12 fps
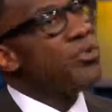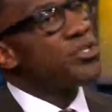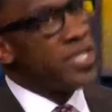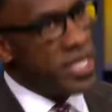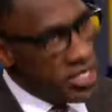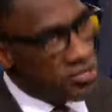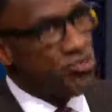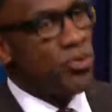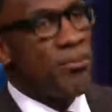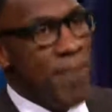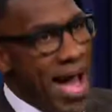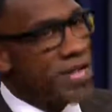I was a
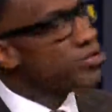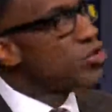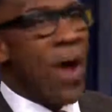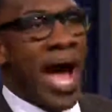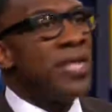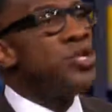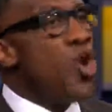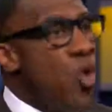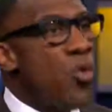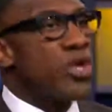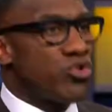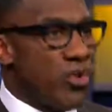history minor, so I
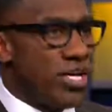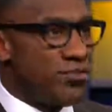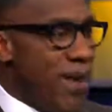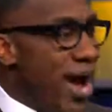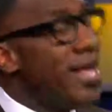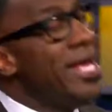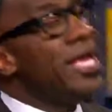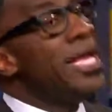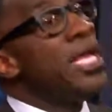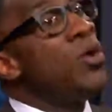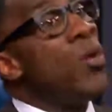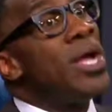know what transpired.
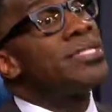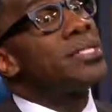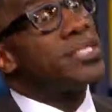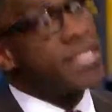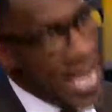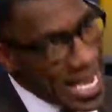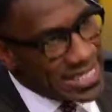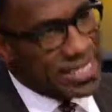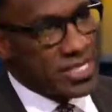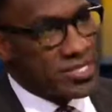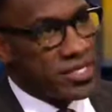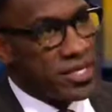He went to
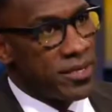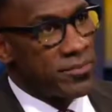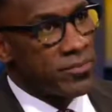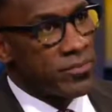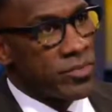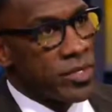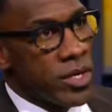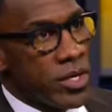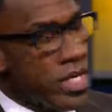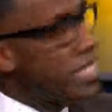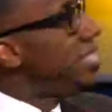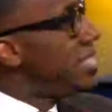Texas.
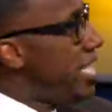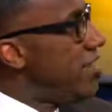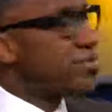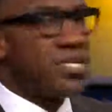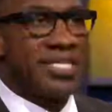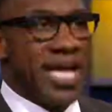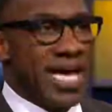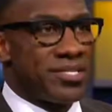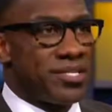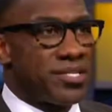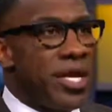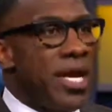He lives in Texas.